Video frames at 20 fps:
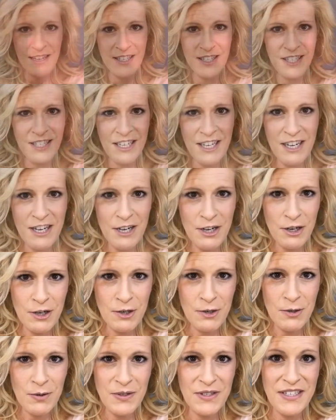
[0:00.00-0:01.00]

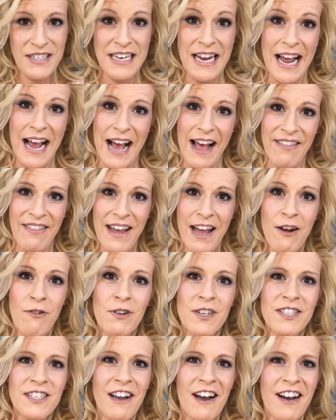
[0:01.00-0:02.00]
So yeah,
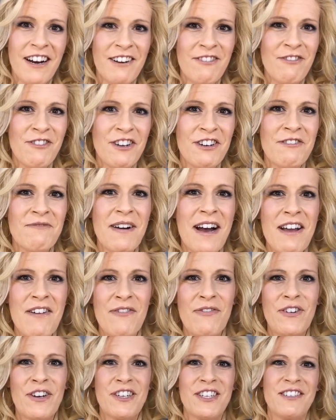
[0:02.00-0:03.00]
that was kind of one of my
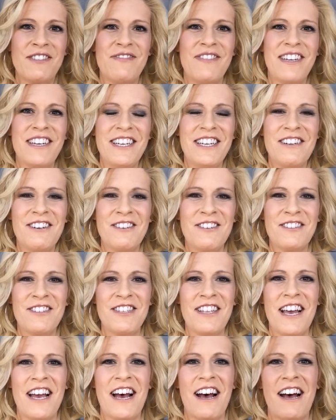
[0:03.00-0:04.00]
first
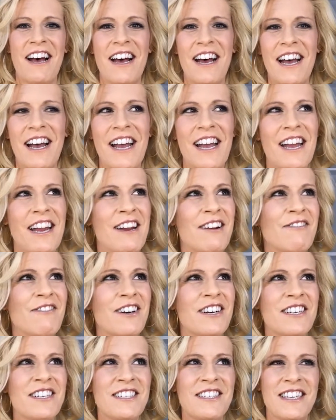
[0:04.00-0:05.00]
videos that I
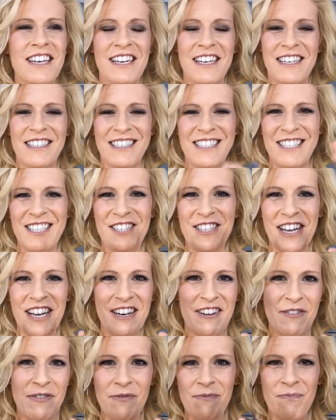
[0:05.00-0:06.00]
was just
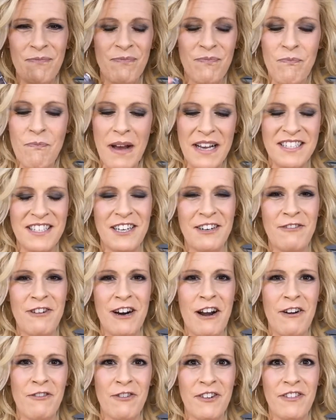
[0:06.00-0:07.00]
kind of messing
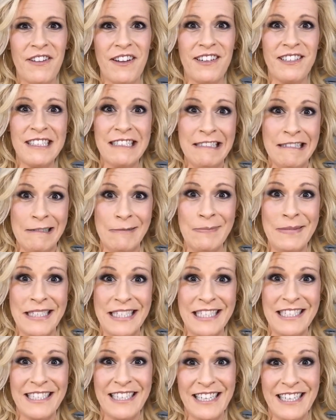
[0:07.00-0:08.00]
around with, like, oh
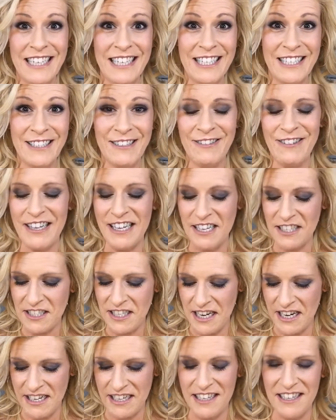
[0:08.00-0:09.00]
man, can I do
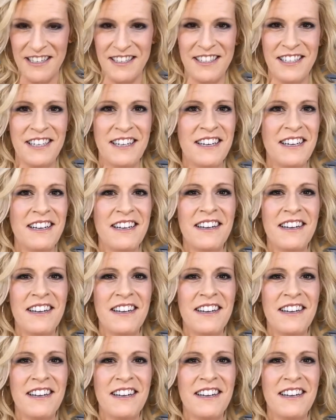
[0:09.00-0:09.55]
this? And